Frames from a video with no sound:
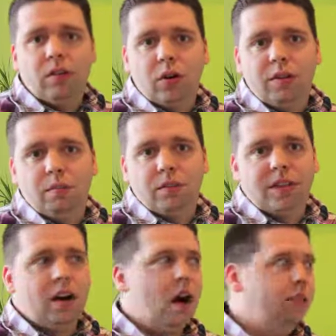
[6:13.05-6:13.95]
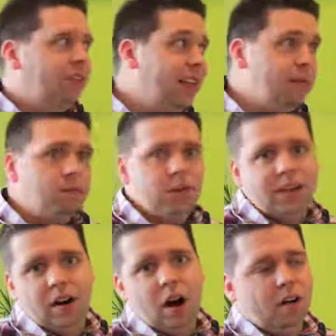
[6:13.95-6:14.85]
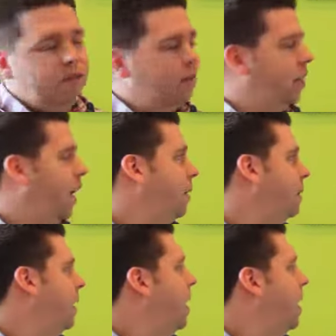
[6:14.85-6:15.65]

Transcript: 30% off, a 10% off, okay?